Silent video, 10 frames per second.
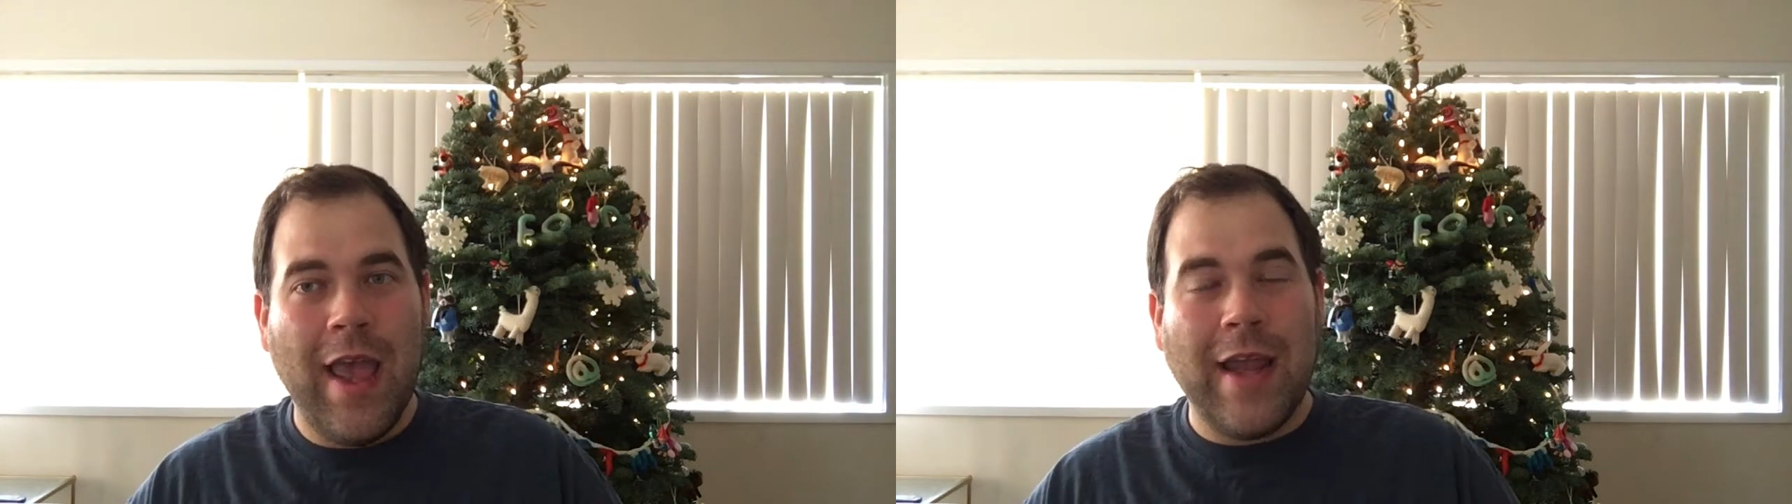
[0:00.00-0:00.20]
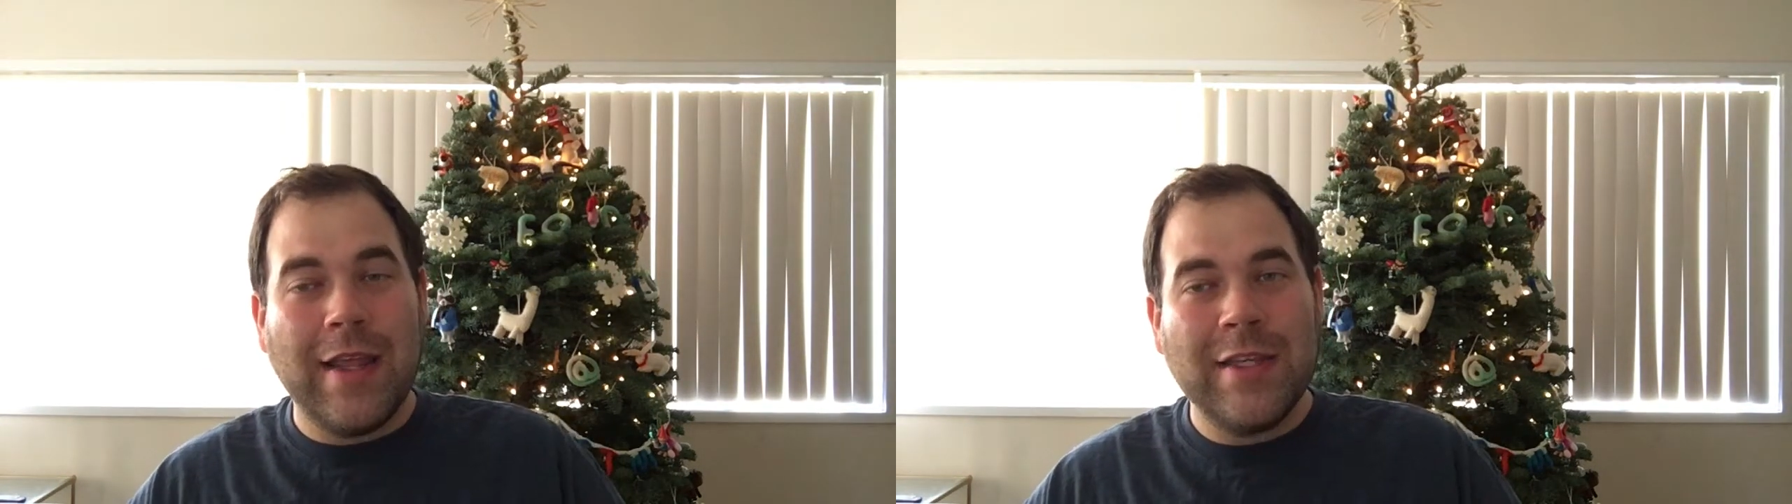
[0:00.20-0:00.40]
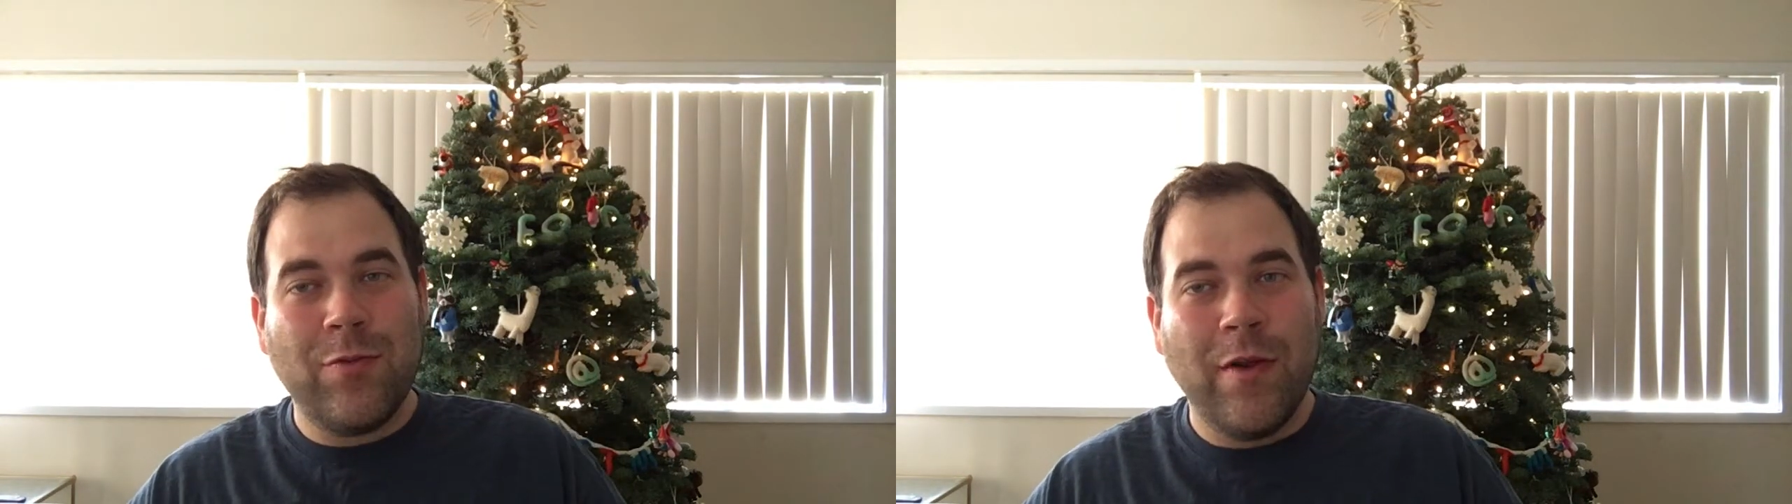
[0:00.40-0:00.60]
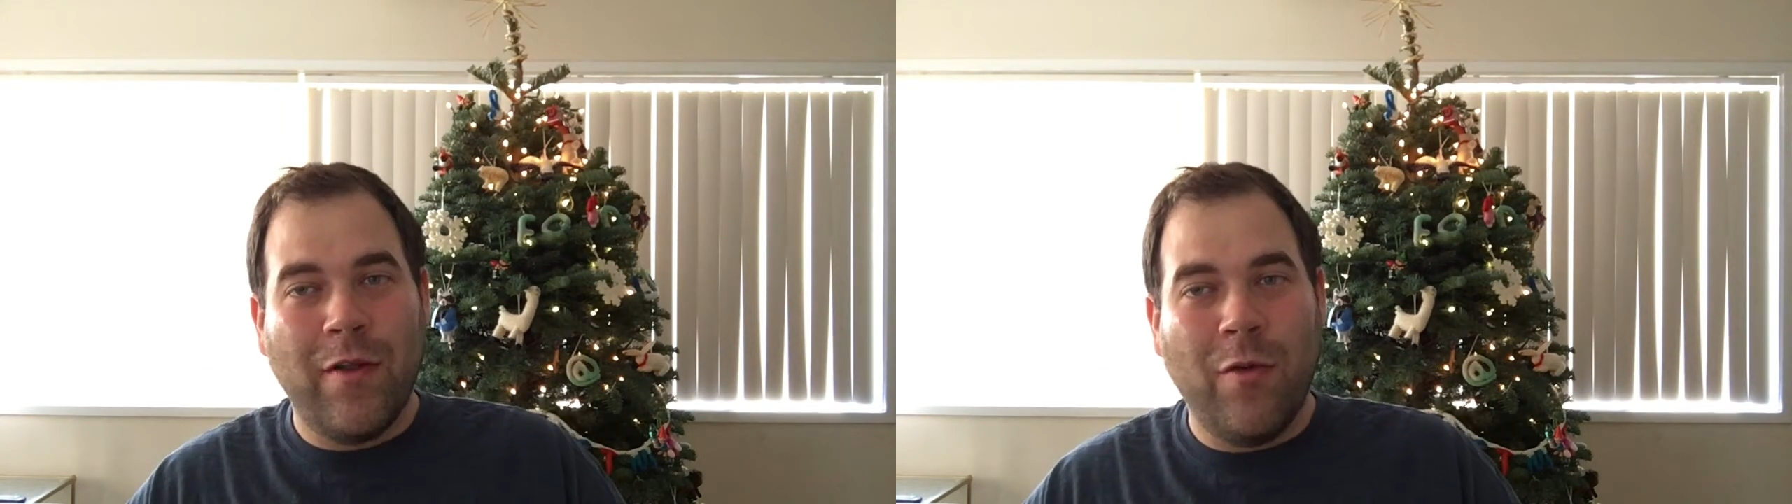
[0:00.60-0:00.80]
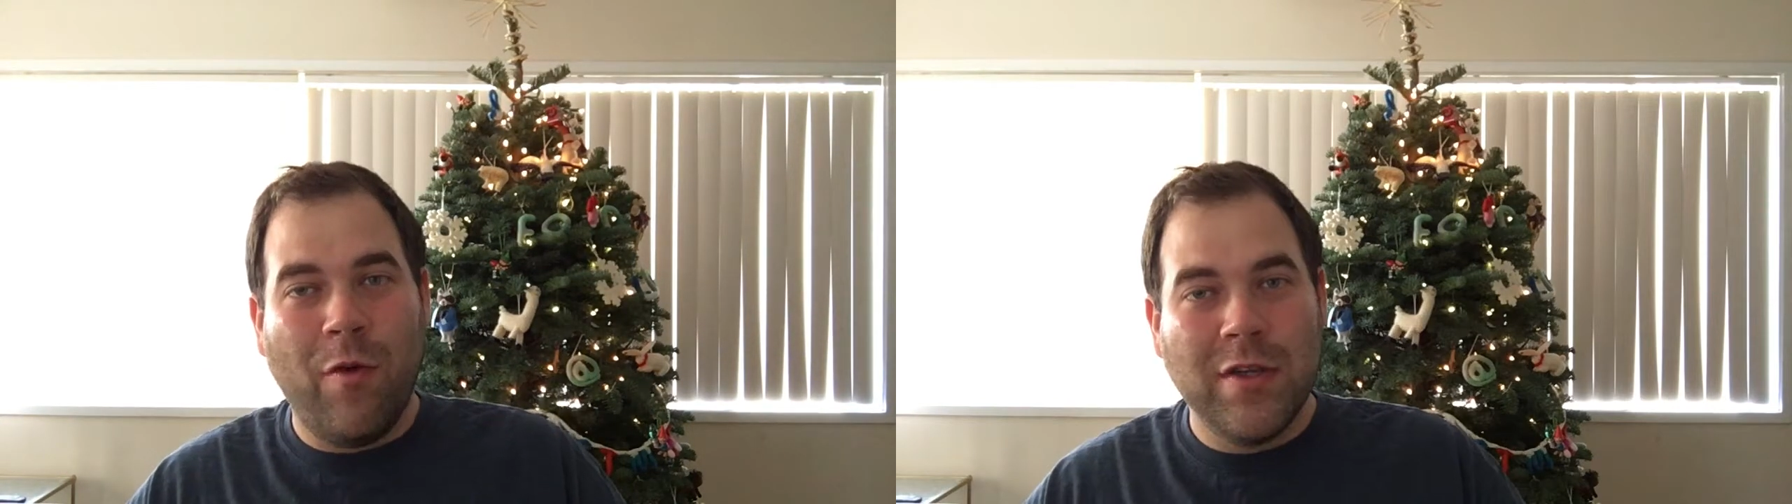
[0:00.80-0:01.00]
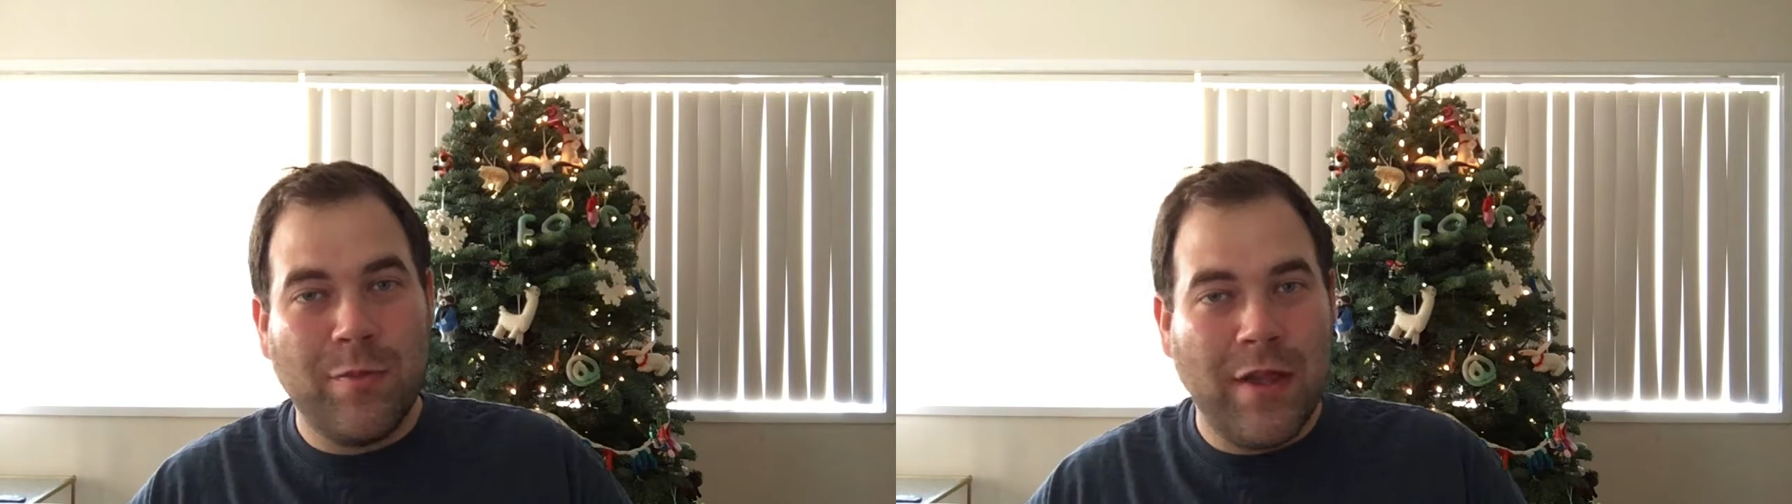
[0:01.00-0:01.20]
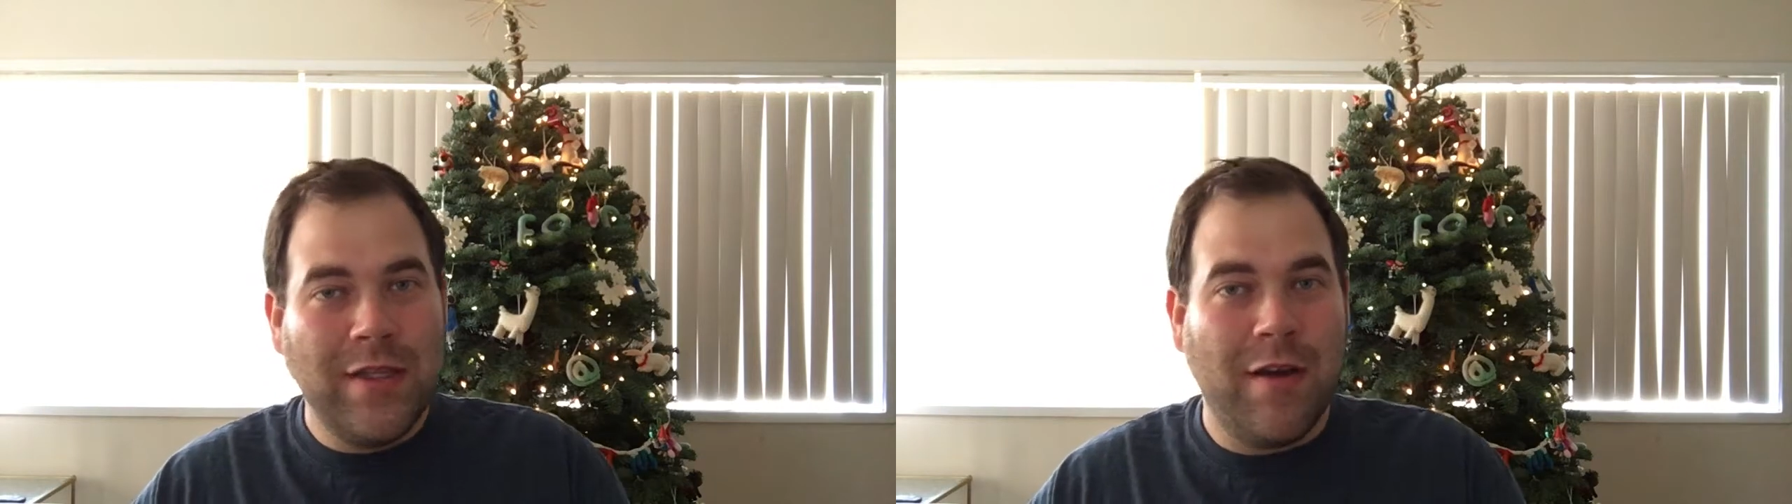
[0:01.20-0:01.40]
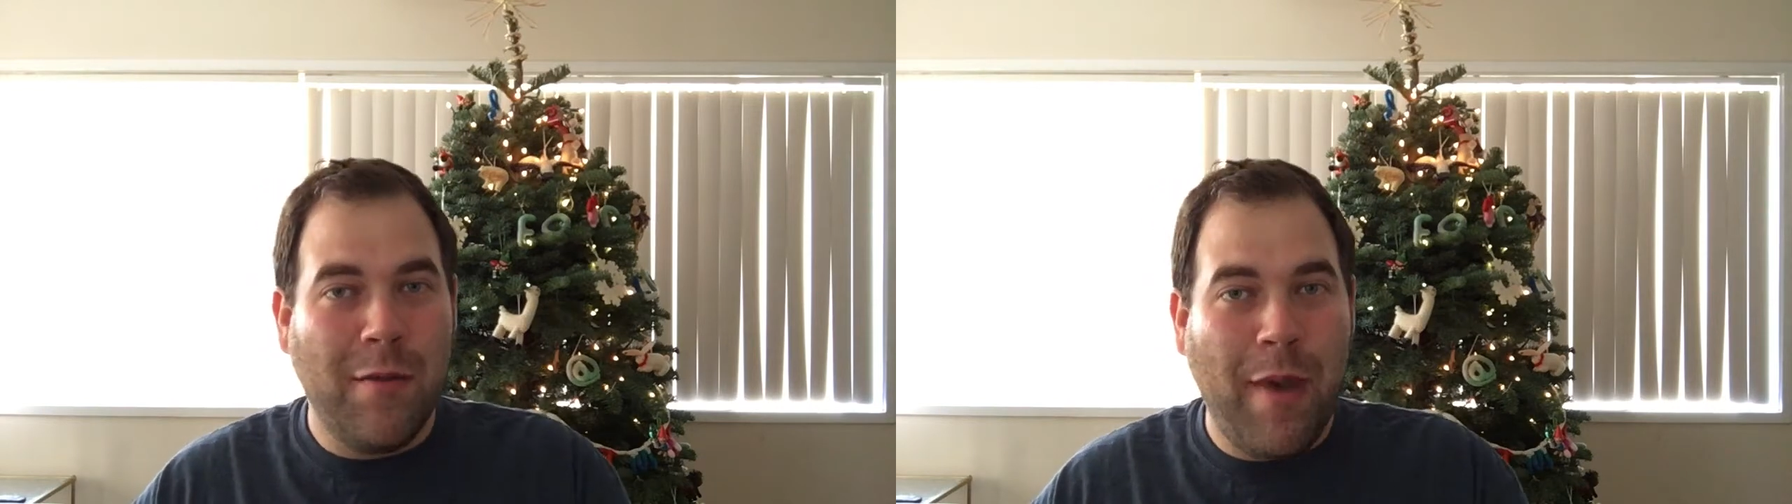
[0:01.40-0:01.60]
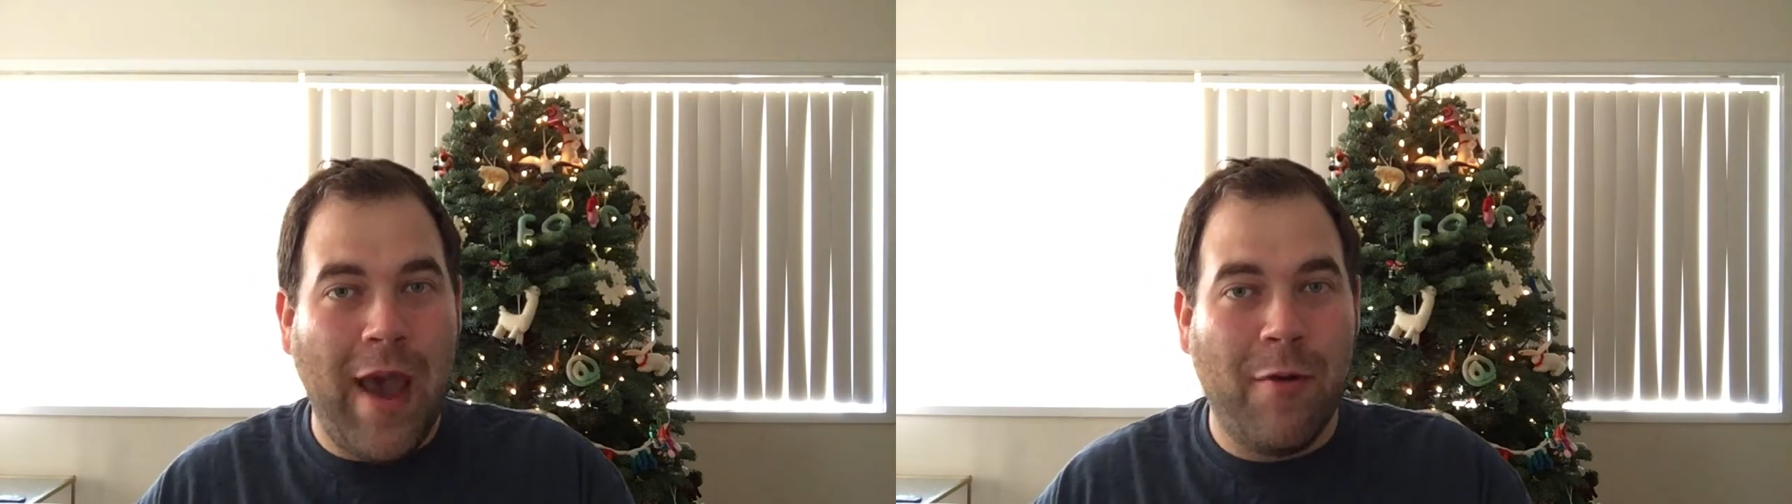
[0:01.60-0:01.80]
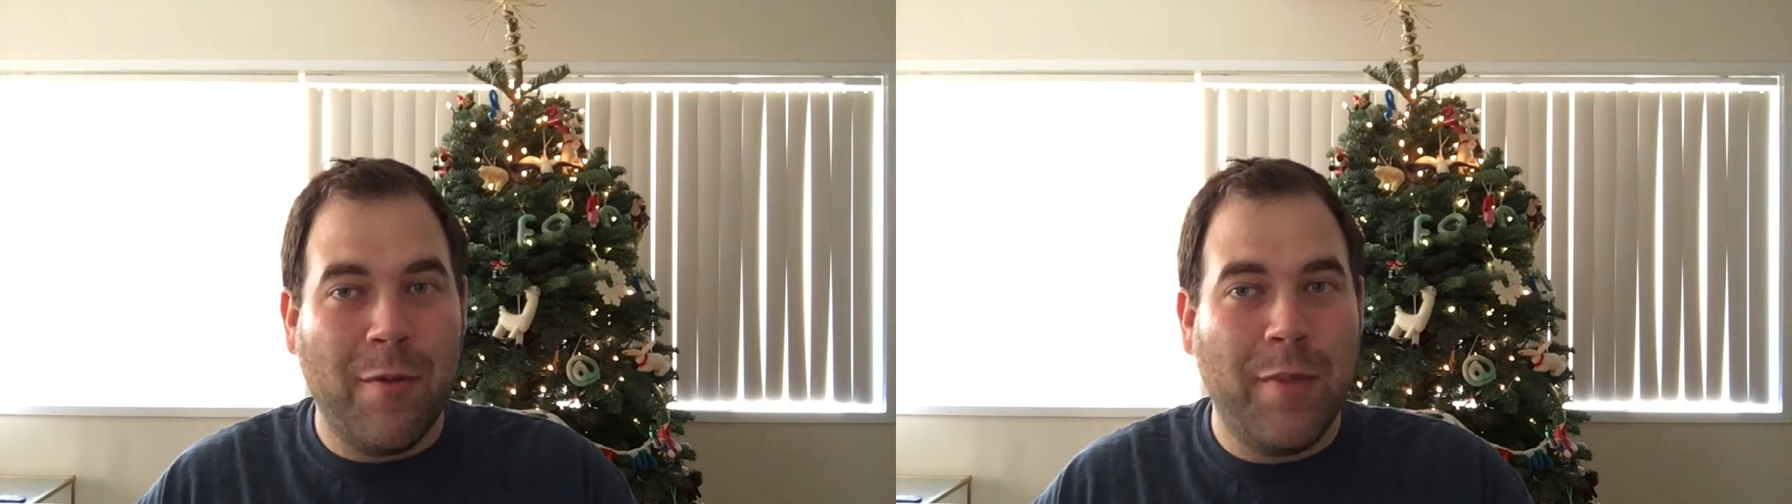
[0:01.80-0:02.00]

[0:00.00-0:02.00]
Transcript: and yes, we are the world's military power